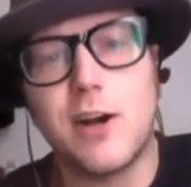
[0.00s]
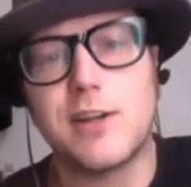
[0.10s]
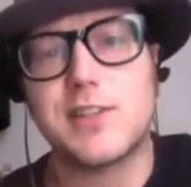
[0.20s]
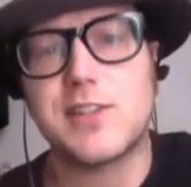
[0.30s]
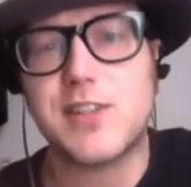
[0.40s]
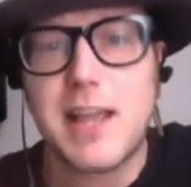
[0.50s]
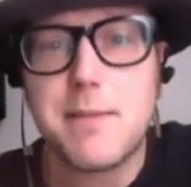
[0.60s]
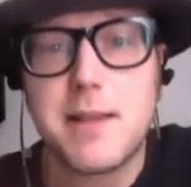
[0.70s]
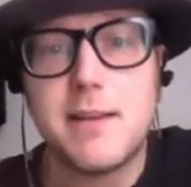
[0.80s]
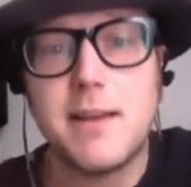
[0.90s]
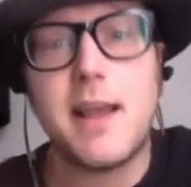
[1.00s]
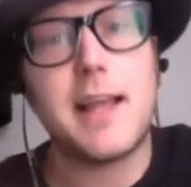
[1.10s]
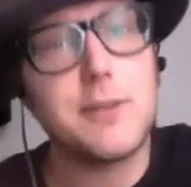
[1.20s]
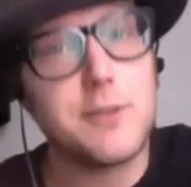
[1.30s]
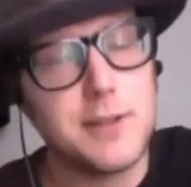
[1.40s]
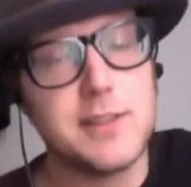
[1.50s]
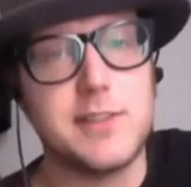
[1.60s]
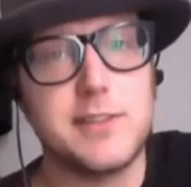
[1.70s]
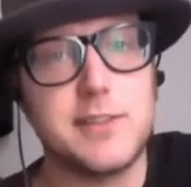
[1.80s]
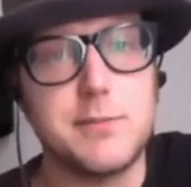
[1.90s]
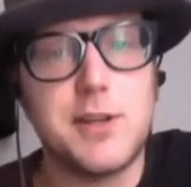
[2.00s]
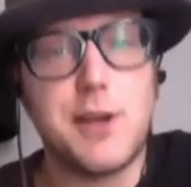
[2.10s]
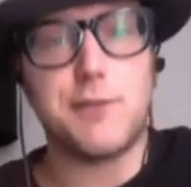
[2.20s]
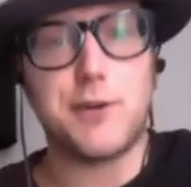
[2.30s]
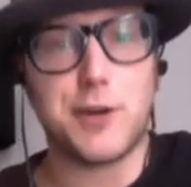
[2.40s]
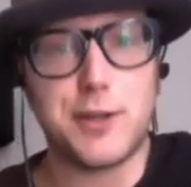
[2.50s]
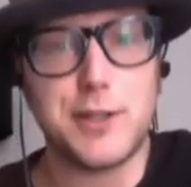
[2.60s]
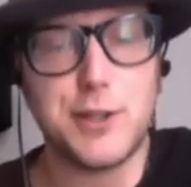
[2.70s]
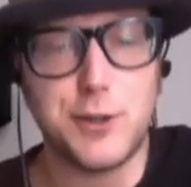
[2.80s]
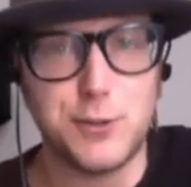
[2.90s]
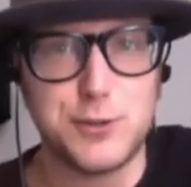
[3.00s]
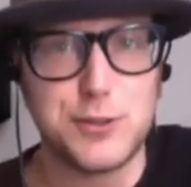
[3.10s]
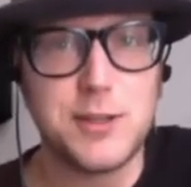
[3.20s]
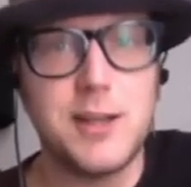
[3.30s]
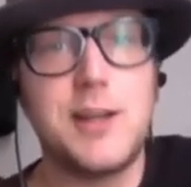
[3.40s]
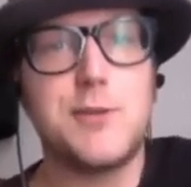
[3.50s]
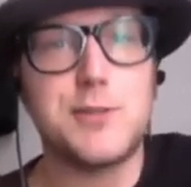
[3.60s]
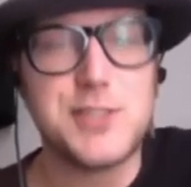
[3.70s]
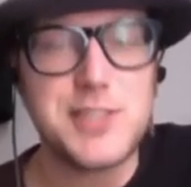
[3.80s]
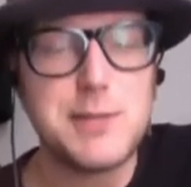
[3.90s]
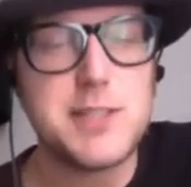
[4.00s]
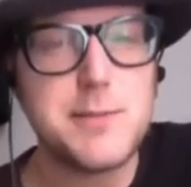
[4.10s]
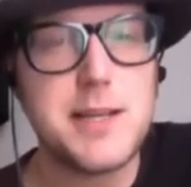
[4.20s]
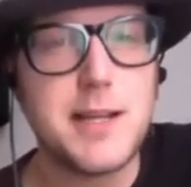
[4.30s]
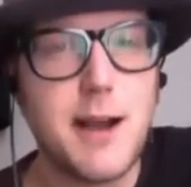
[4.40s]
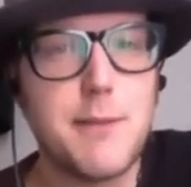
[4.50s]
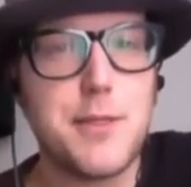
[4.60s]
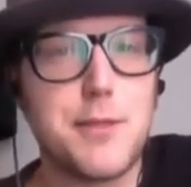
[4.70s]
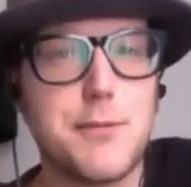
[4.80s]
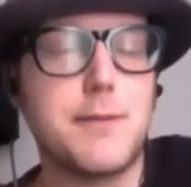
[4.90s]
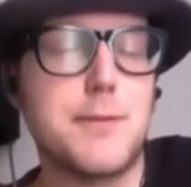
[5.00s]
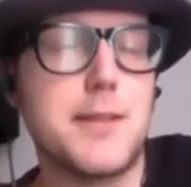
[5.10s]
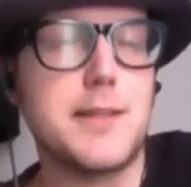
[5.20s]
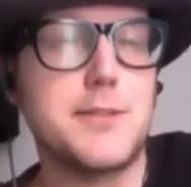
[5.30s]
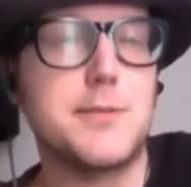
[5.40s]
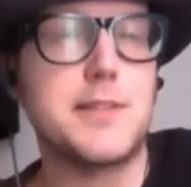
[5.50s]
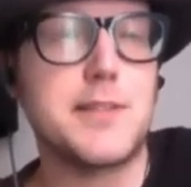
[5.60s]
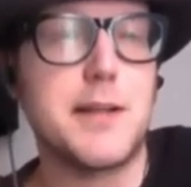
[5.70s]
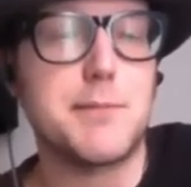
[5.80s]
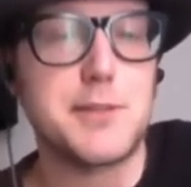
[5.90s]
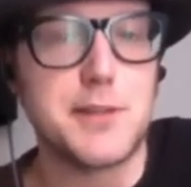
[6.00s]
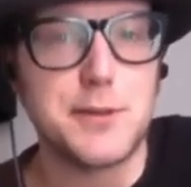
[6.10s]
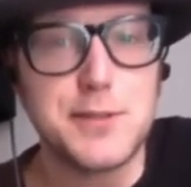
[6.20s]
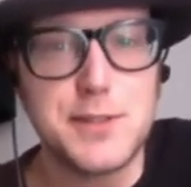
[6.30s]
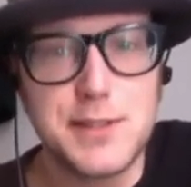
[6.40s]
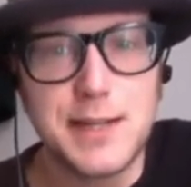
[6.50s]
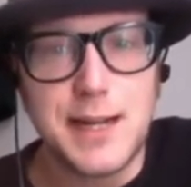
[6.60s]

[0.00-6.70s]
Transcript: our excitement and criticisms of current occulture, which seems to be a common thread with these recent episodes,